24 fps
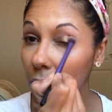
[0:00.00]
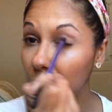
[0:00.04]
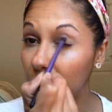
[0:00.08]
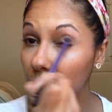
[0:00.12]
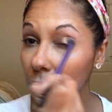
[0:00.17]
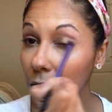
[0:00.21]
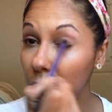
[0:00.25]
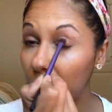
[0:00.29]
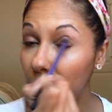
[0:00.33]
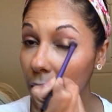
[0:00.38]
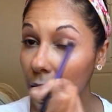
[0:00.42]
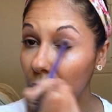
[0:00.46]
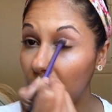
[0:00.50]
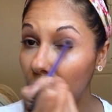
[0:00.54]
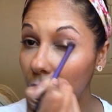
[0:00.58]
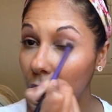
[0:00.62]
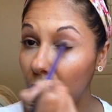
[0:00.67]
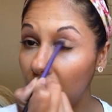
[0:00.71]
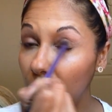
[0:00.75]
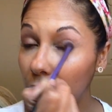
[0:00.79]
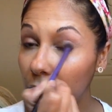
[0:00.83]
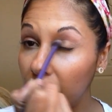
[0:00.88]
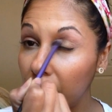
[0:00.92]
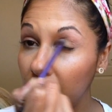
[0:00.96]
right
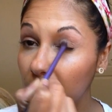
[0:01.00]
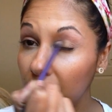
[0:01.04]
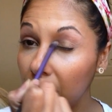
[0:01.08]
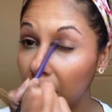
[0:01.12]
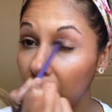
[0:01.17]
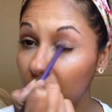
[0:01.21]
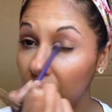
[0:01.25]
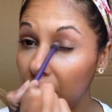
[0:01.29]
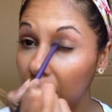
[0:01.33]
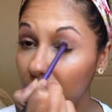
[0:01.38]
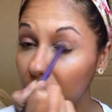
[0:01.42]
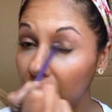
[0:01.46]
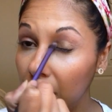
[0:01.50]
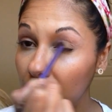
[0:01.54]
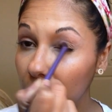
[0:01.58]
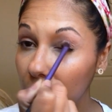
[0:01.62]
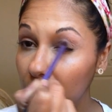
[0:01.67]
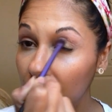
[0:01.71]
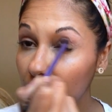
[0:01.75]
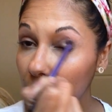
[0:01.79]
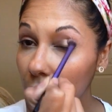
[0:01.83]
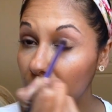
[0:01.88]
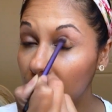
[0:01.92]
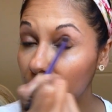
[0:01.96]
over
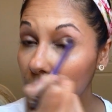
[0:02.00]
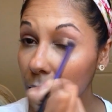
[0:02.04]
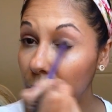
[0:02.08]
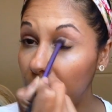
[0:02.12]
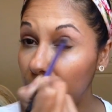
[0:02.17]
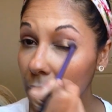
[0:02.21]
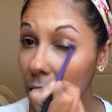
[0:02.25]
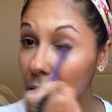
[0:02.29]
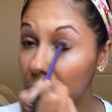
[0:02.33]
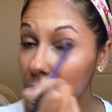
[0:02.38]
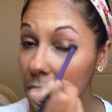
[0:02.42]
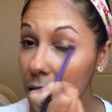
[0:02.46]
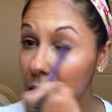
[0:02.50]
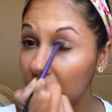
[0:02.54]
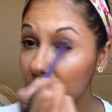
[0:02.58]
the base